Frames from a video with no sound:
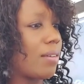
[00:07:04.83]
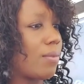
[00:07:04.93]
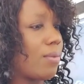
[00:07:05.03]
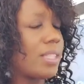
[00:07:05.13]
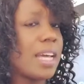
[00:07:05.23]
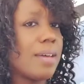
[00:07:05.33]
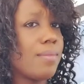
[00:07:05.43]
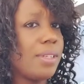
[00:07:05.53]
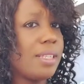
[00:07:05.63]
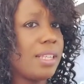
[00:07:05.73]
What I
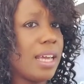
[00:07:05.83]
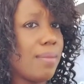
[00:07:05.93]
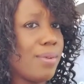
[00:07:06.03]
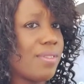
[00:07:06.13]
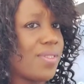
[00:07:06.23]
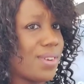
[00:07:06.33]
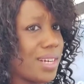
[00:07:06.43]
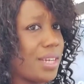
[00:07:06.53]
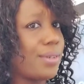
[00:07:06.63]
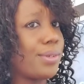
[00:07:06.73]
must say about
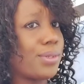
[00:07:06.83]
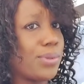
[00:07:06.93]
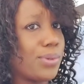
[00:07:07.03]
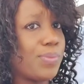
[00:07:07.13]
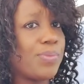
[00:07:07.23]
Fernandez though,